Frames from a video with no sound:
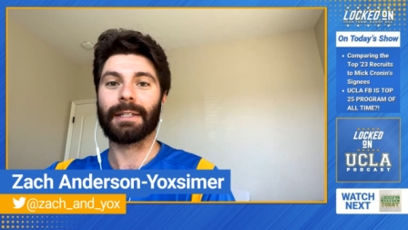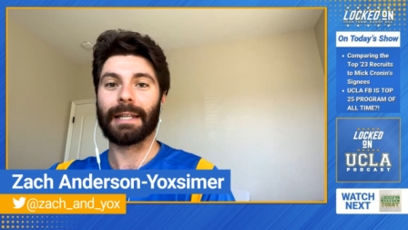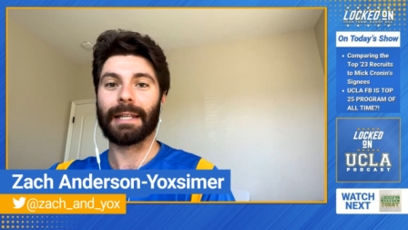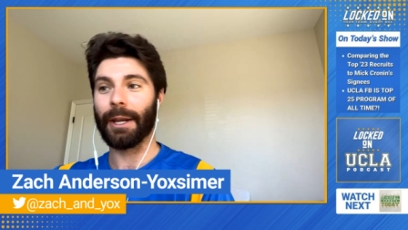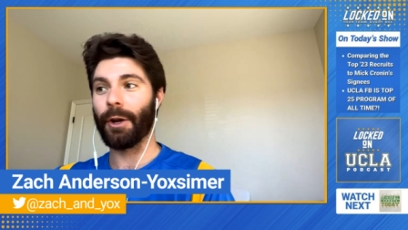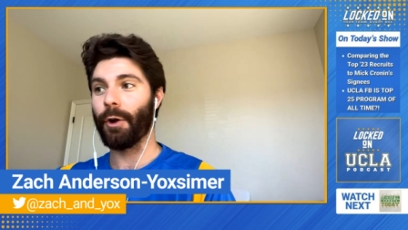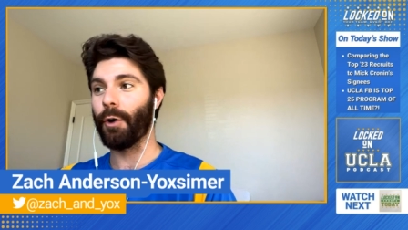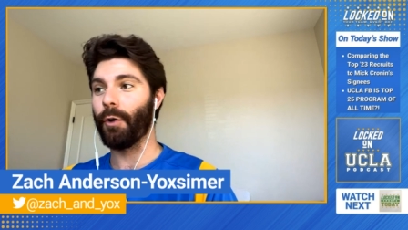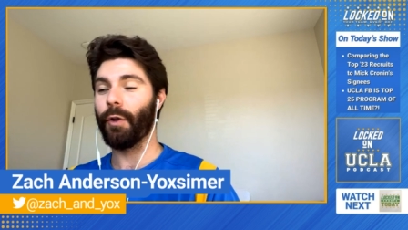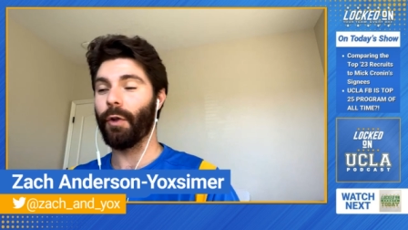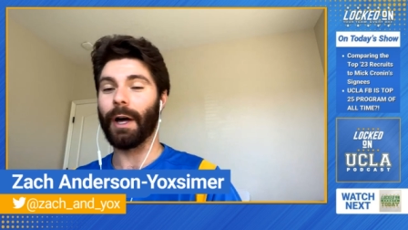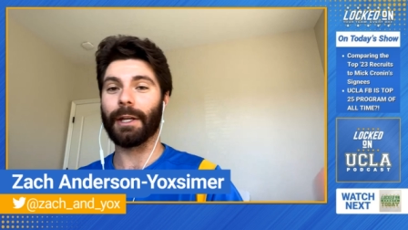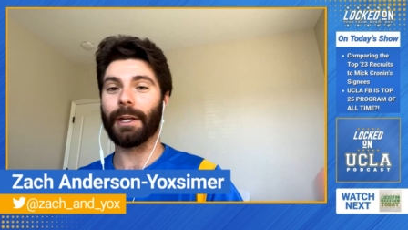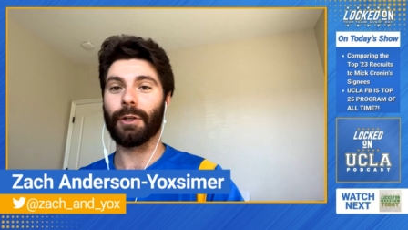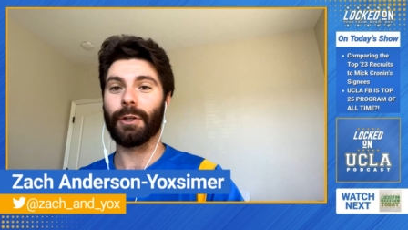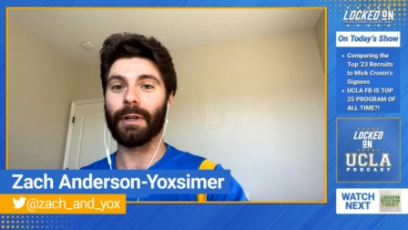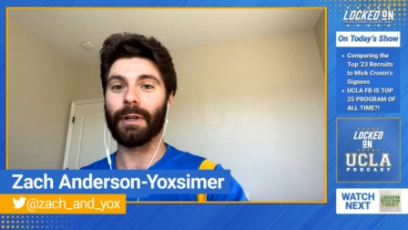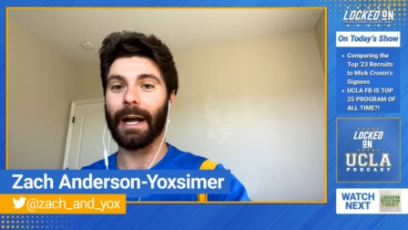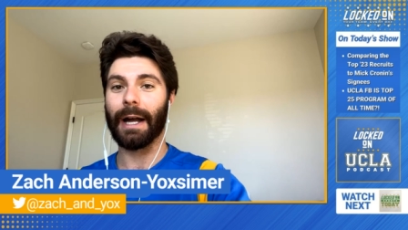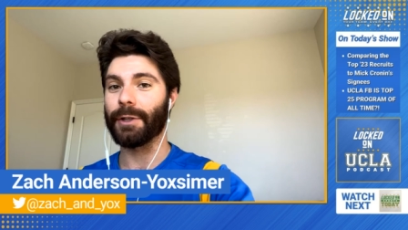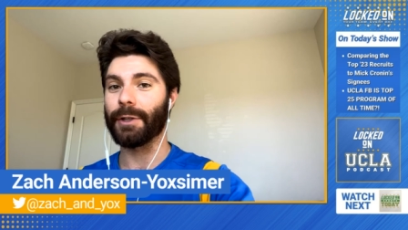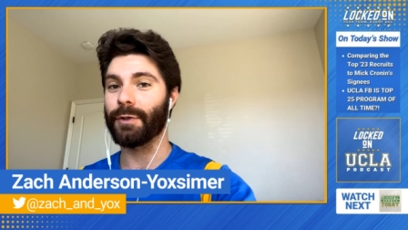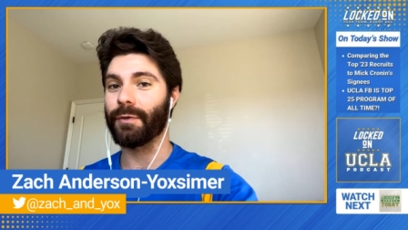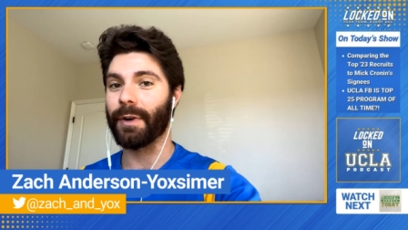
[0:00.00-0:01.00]
And I know a lot of you
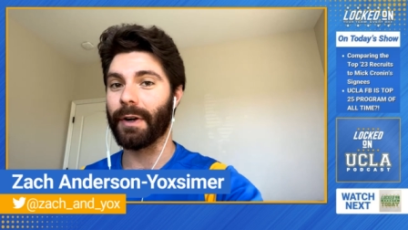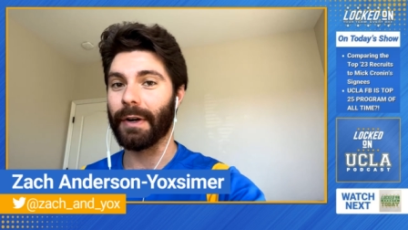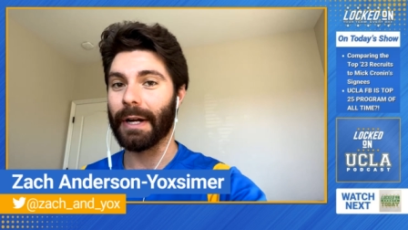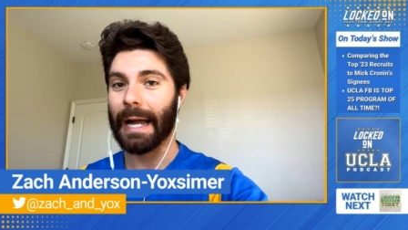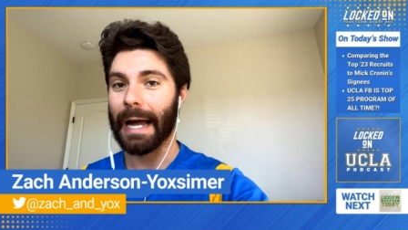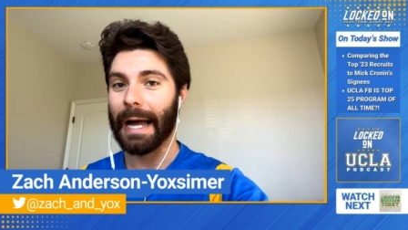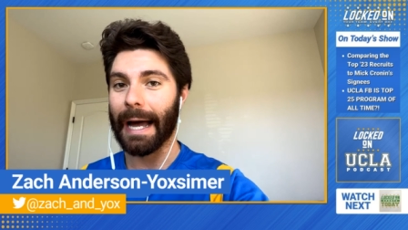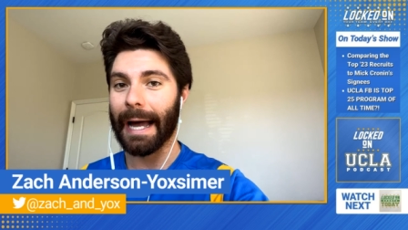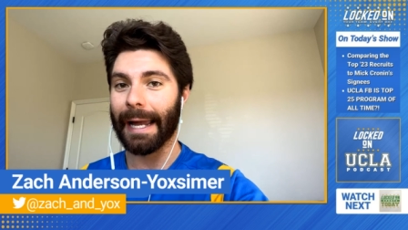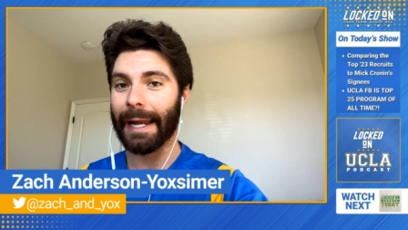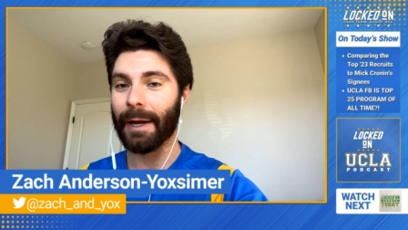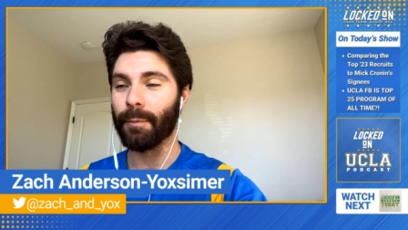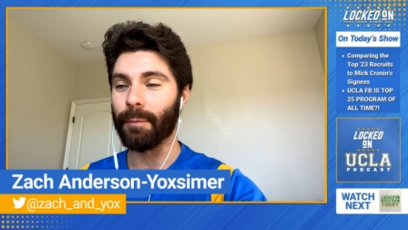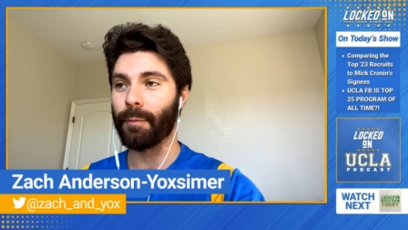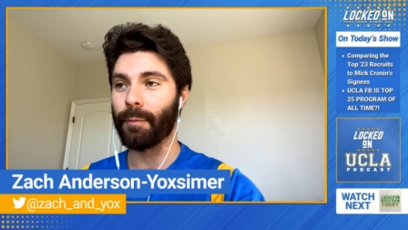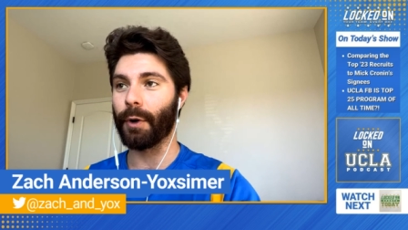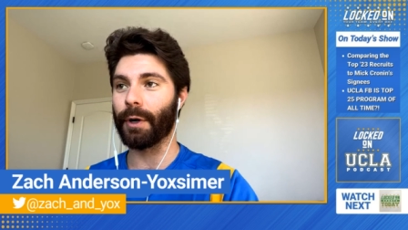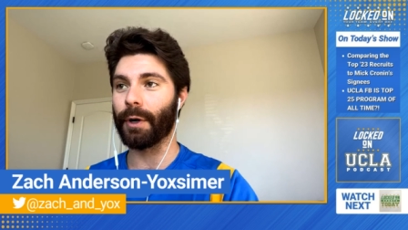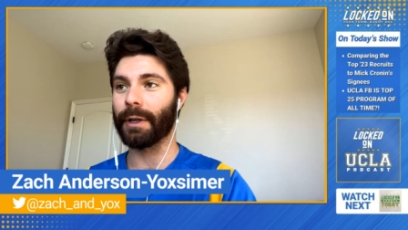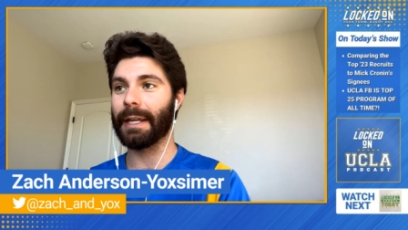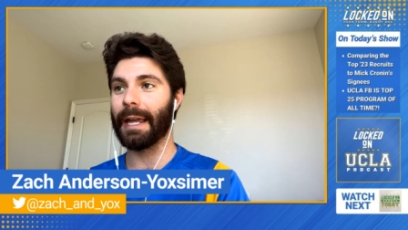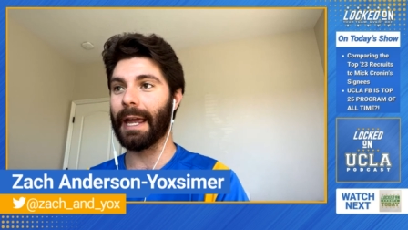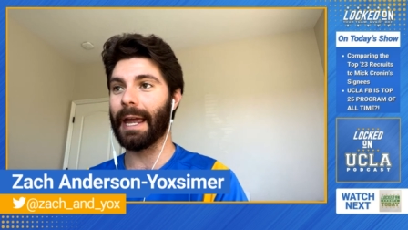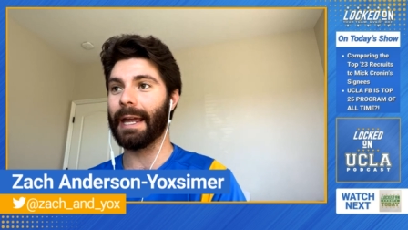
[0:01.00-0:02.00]
guys very high on
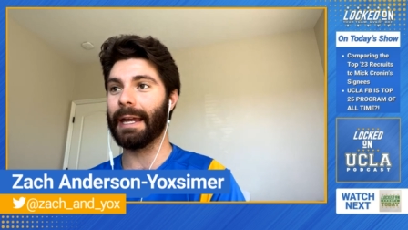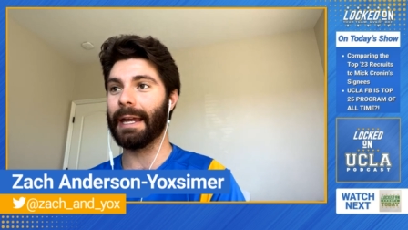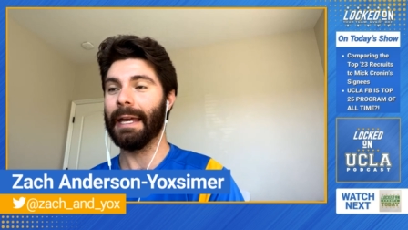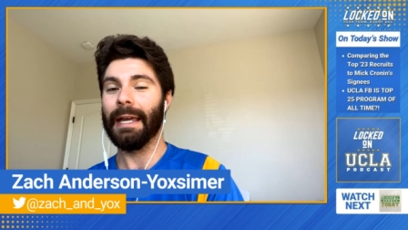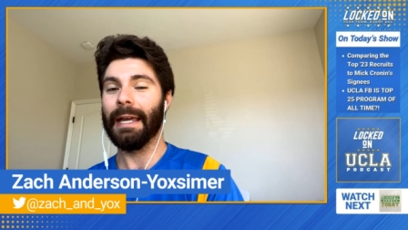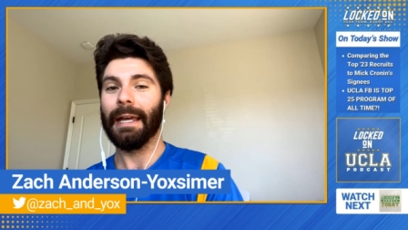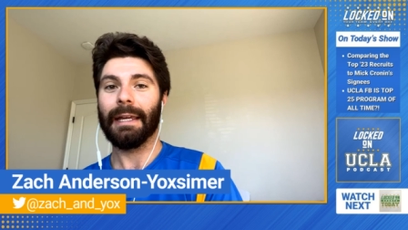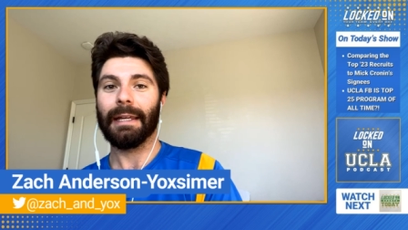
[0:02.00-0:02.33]
Berke.